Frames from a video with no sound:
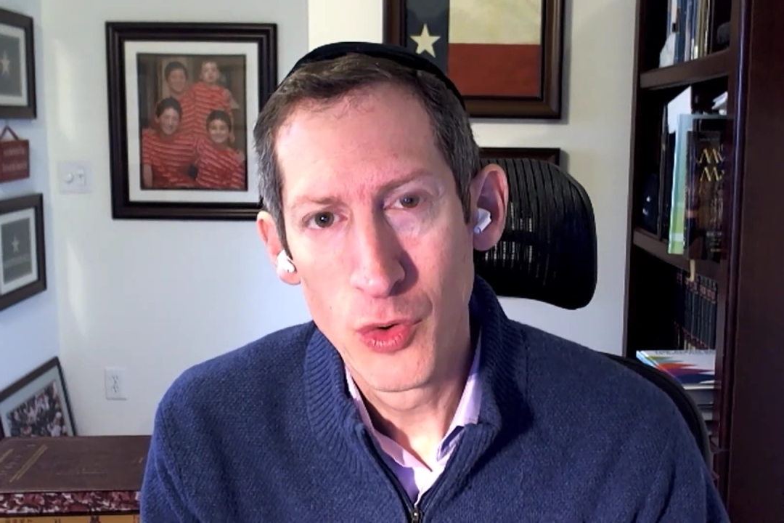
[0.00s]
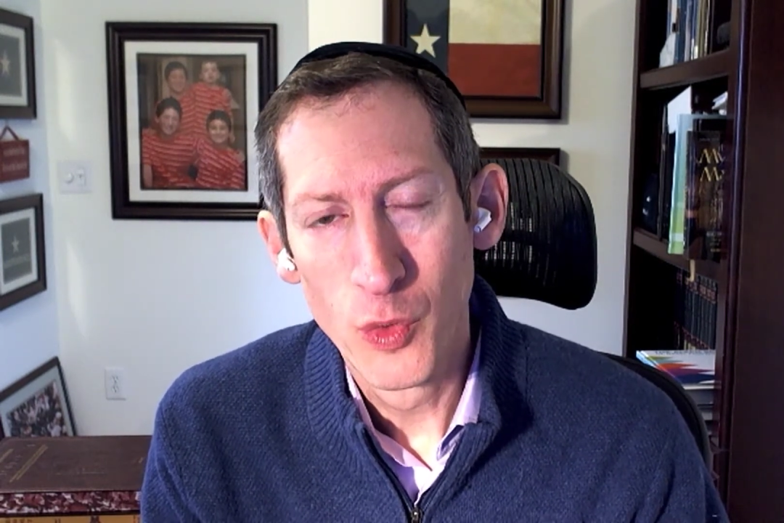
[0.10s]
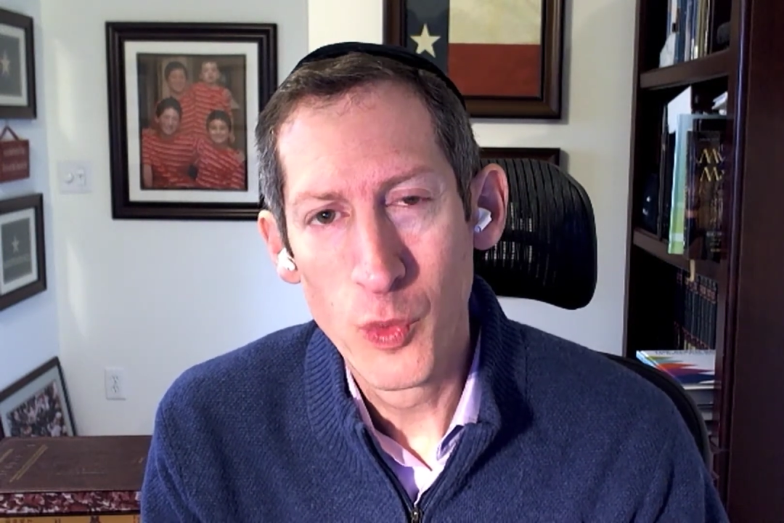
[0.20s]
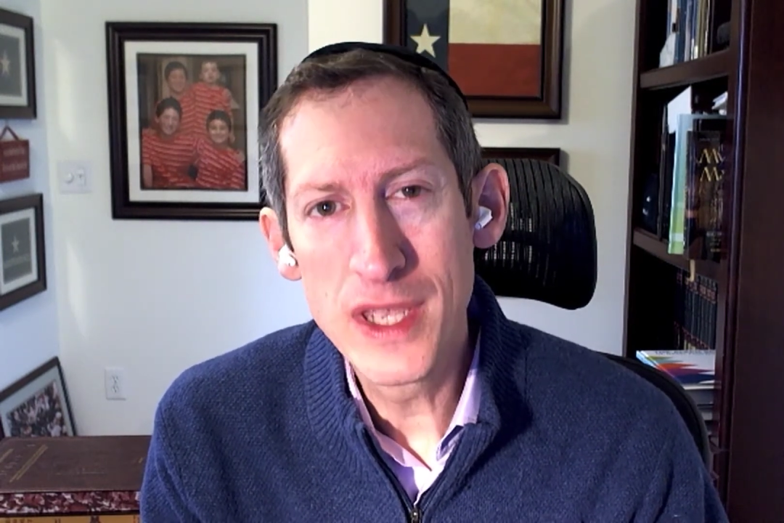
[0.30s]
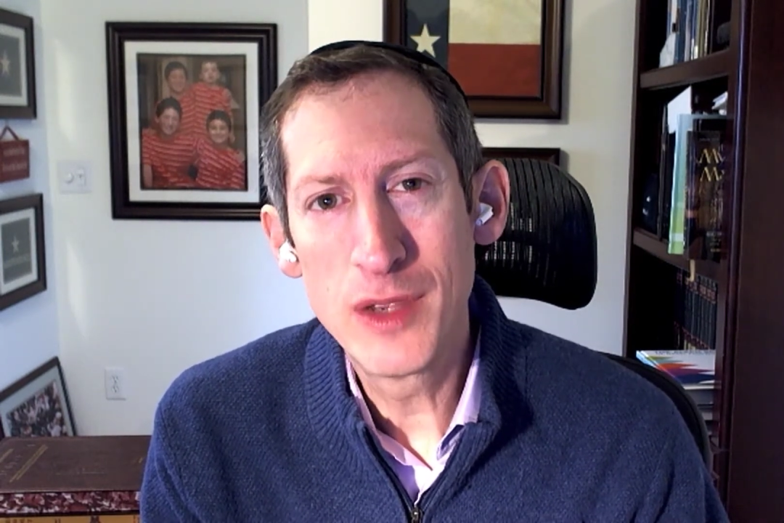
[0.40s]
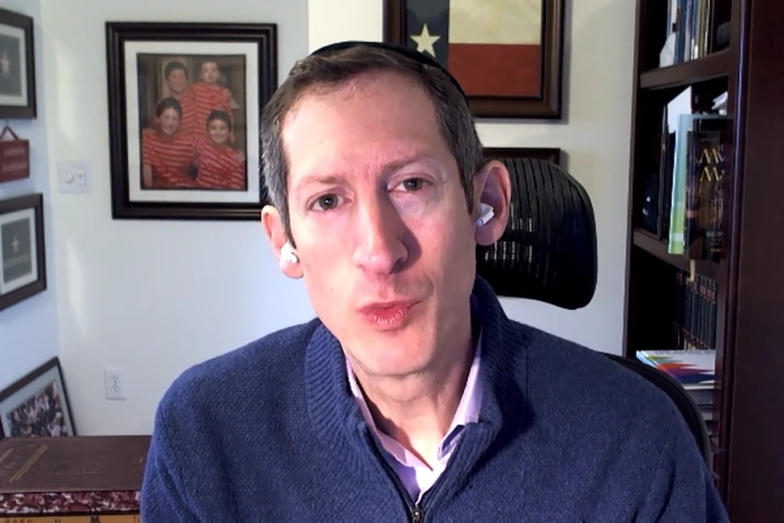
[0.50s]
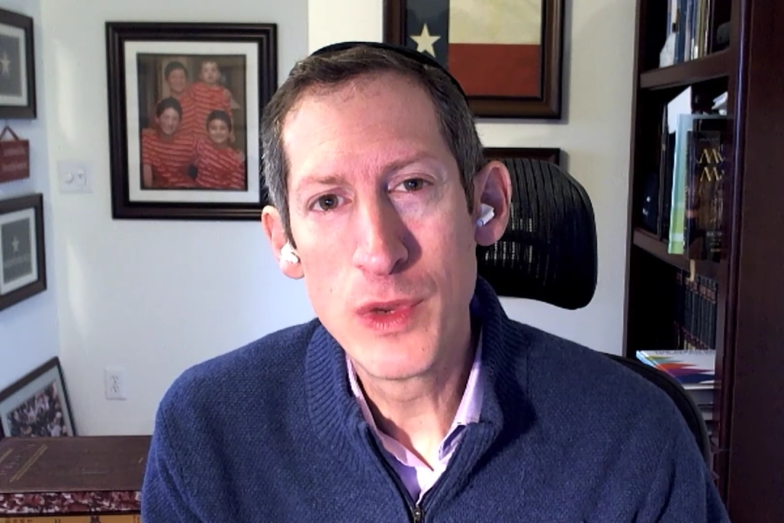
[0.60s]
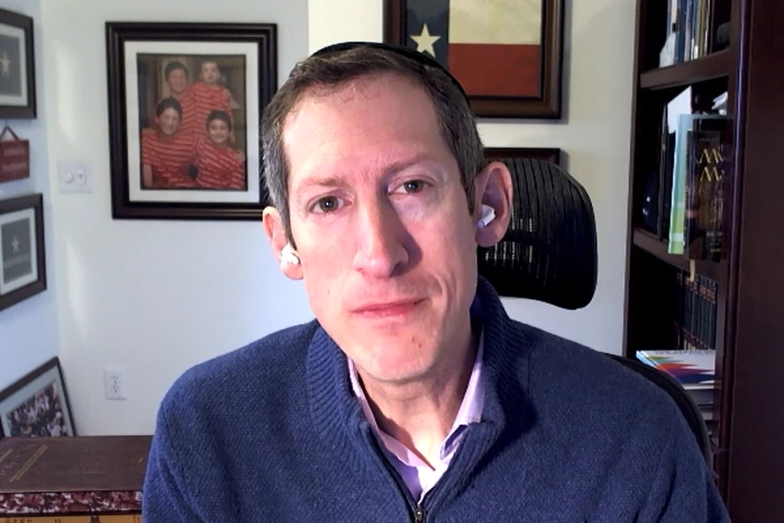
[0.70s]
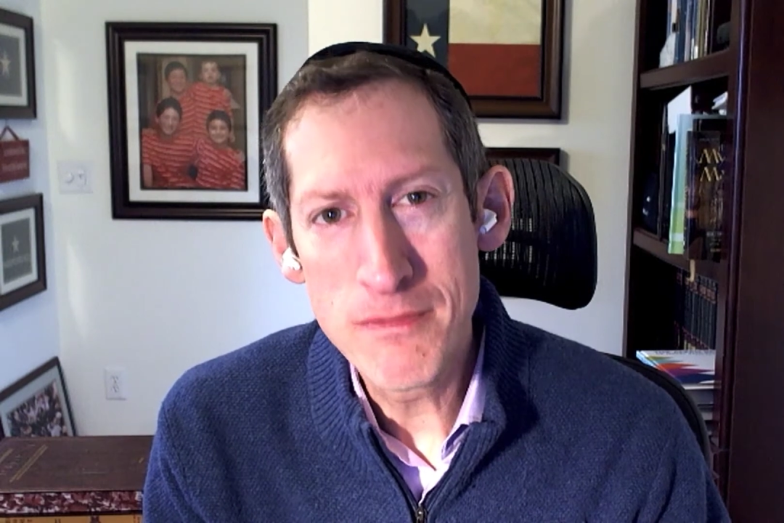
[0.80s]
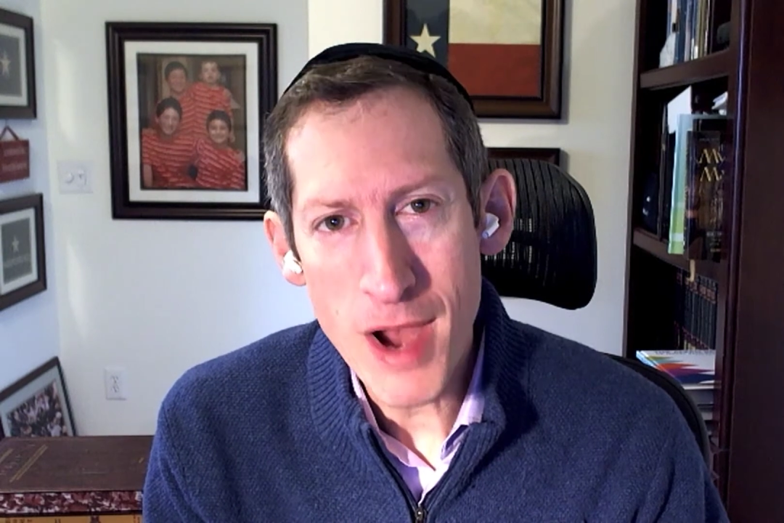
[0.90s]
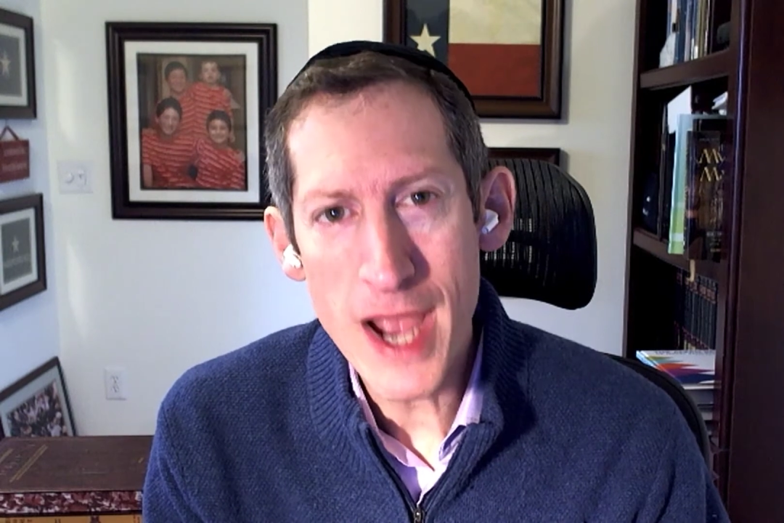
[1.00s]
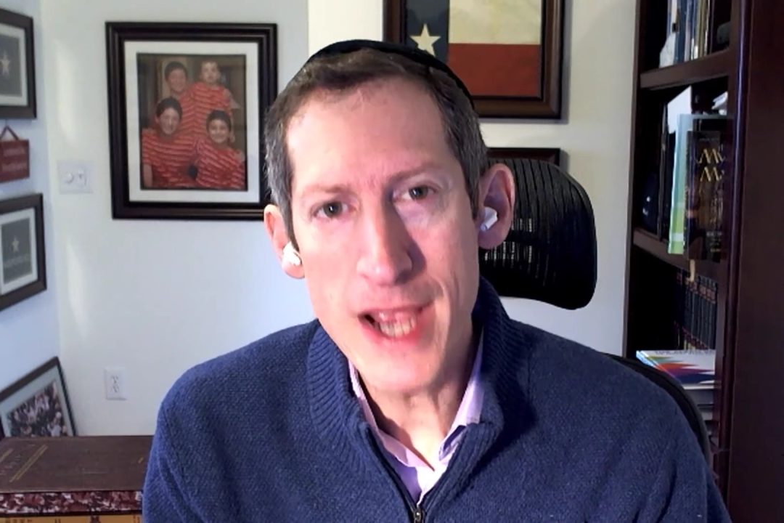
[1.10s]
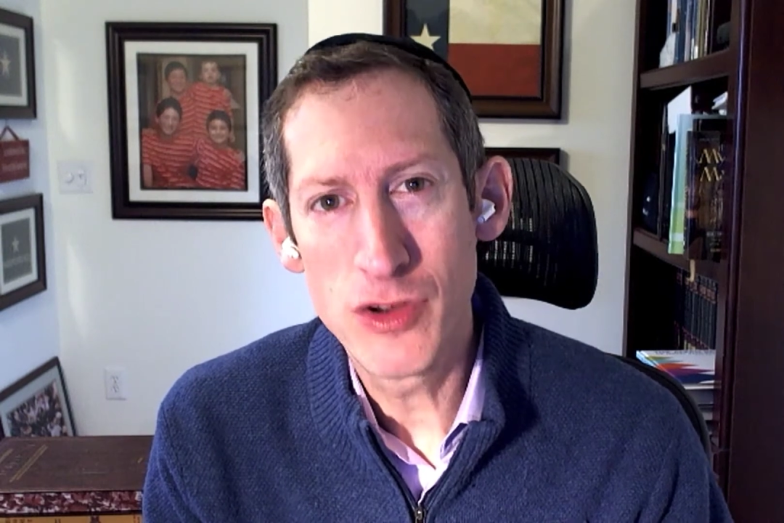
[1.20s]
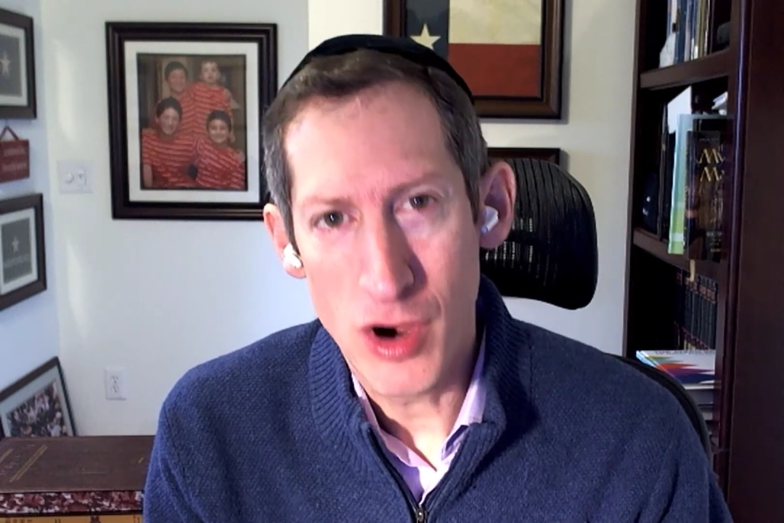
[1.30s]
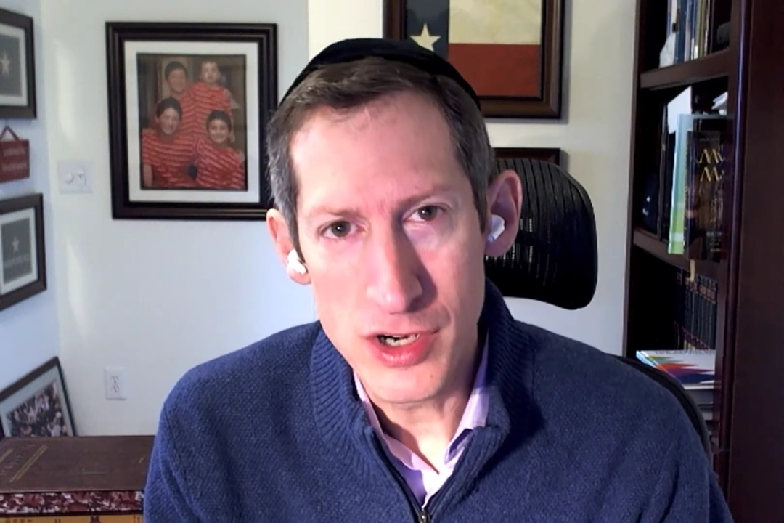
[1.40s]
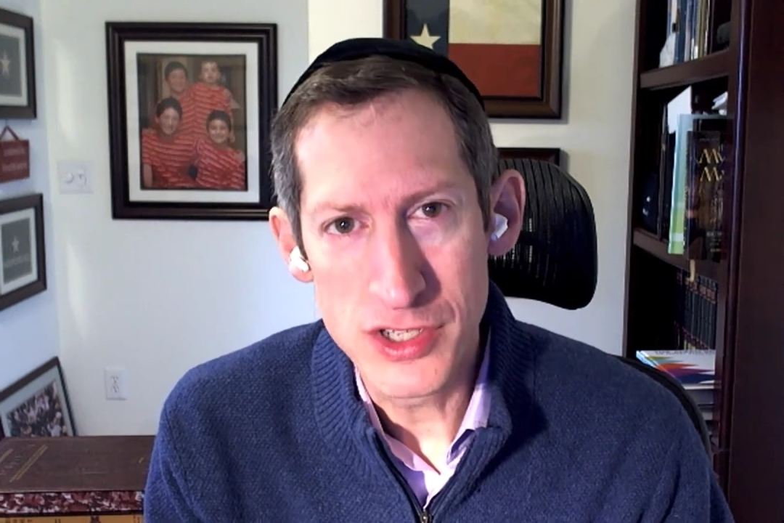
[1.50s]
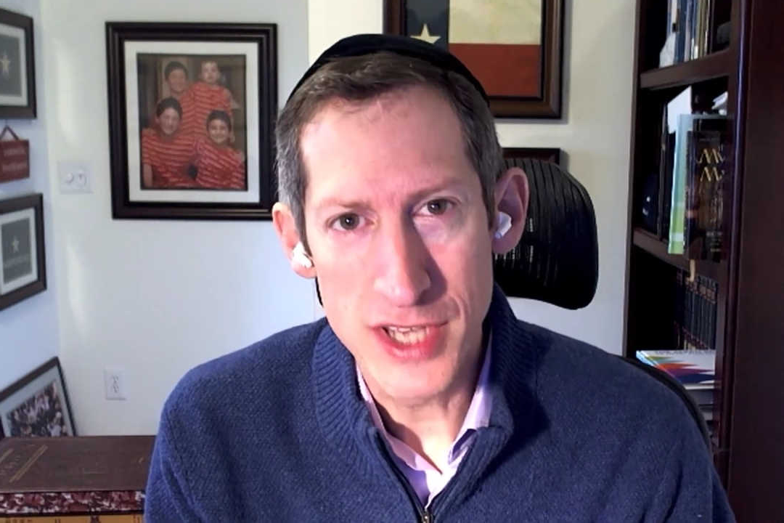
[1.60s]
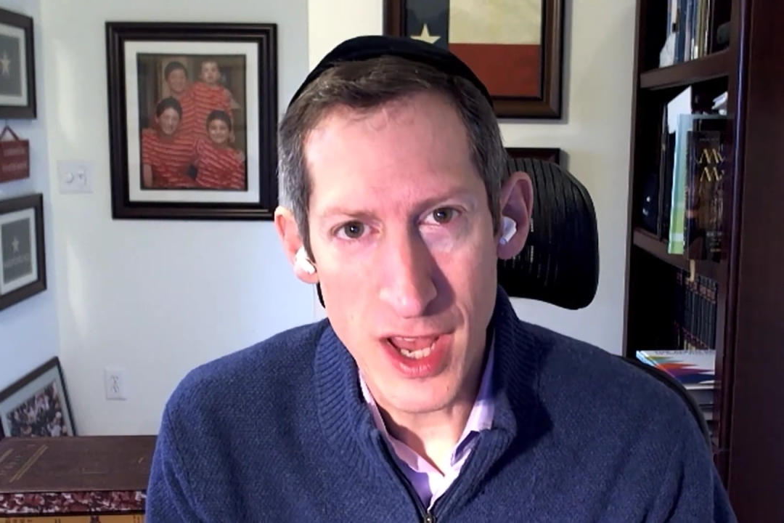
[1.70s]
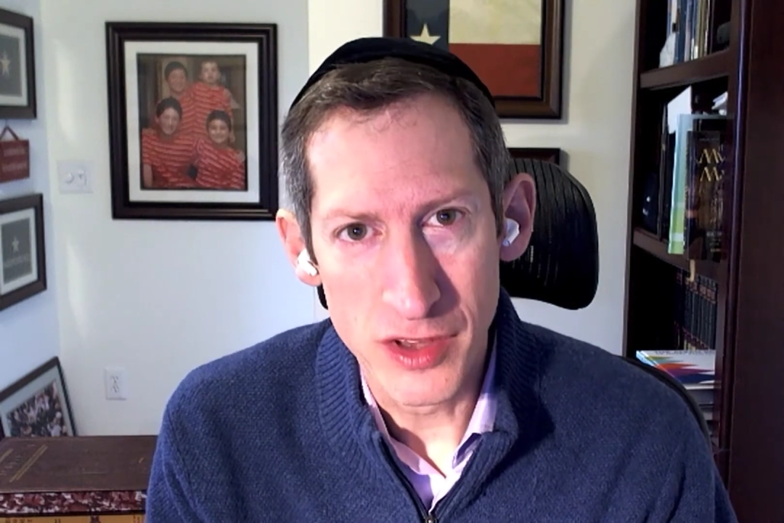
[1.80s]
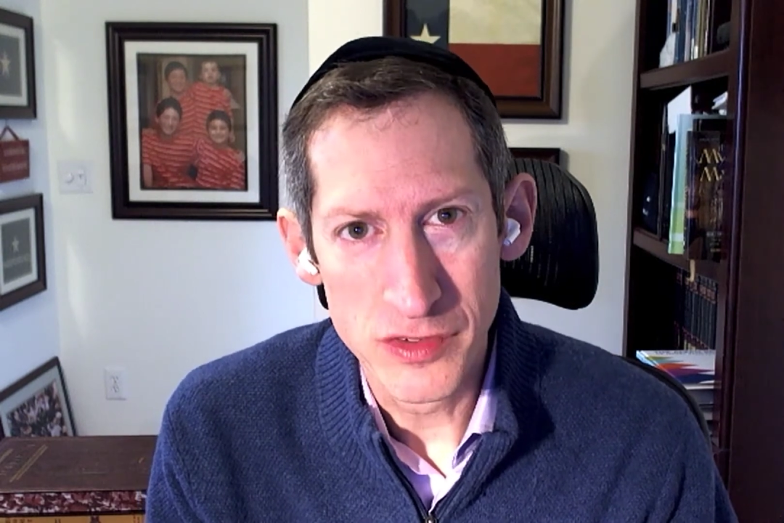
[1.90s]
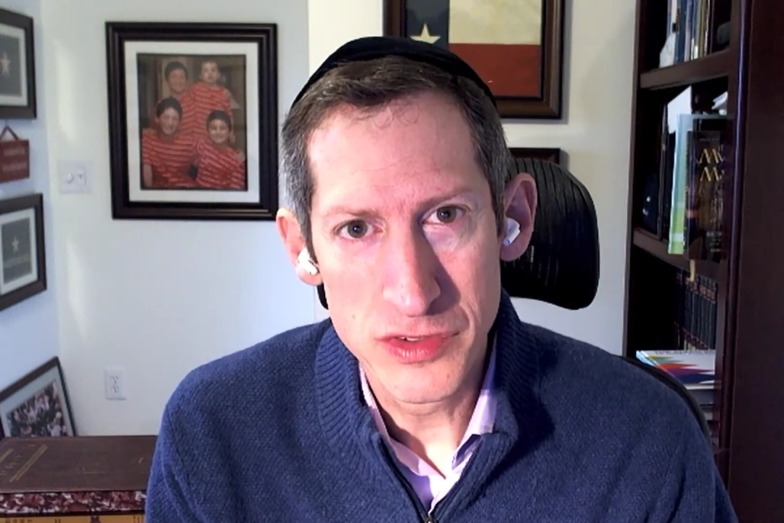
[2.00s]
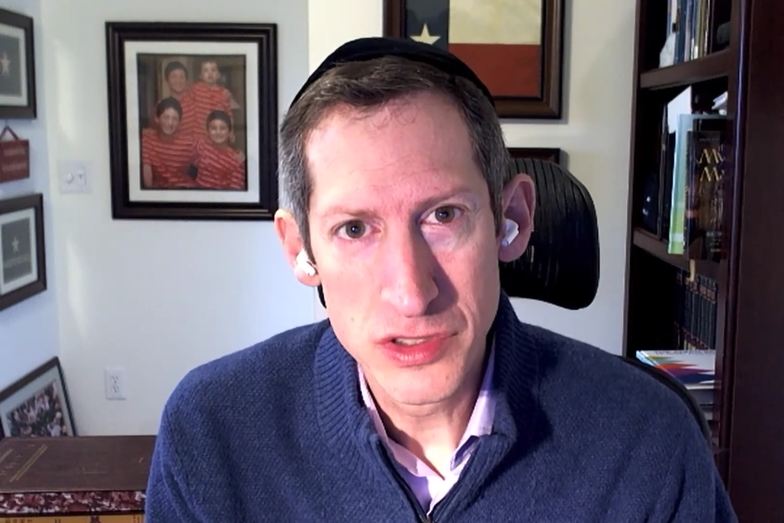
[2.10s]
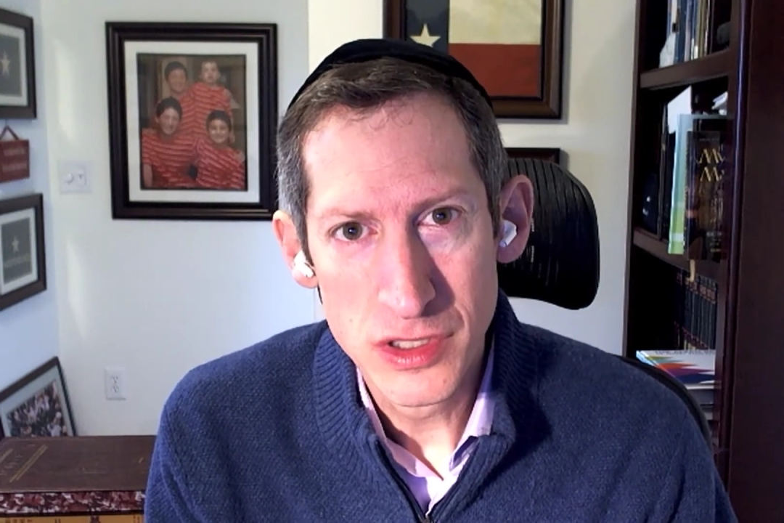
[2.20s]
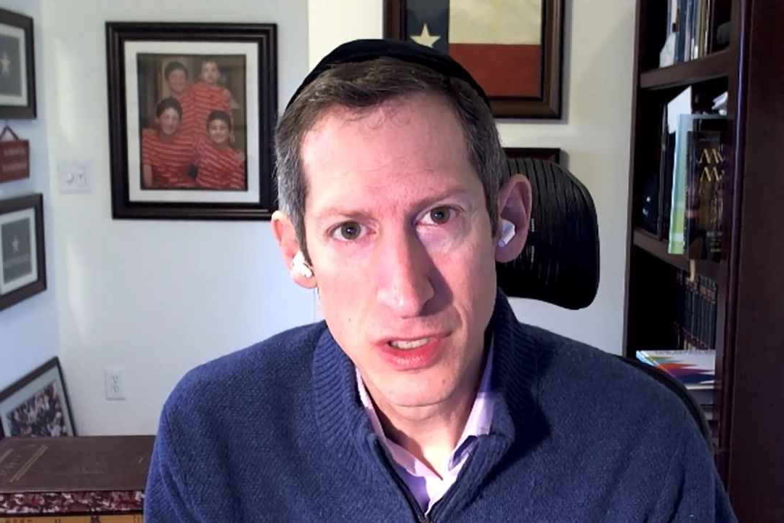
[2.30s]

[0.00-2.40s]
we remind ourselves,